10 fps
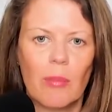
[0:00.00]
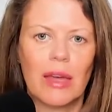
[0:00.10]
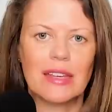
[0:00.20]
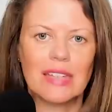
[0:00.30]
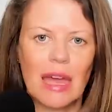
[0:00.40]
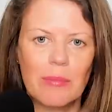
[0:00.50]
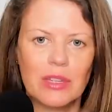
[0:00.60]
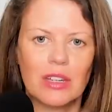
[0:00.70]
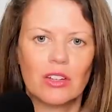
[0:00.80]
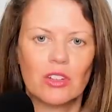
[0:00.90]
by
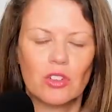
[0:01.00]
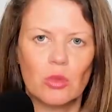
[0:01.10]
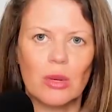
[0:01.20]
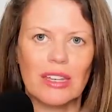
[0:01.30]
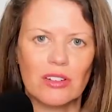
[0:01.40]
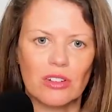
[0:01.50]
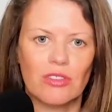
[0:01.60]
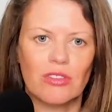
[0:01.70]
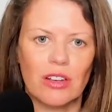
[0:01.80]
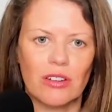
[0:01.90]
attempting to
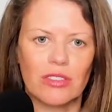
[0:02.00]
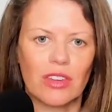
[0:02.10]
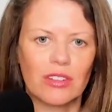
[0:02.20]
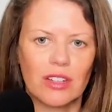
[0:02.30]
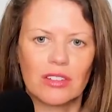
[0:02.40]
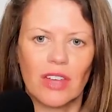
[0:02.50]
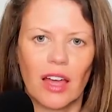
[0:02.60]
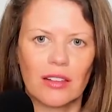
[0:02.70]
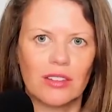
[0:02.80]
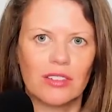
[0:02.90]
interfere. It doesn't exactly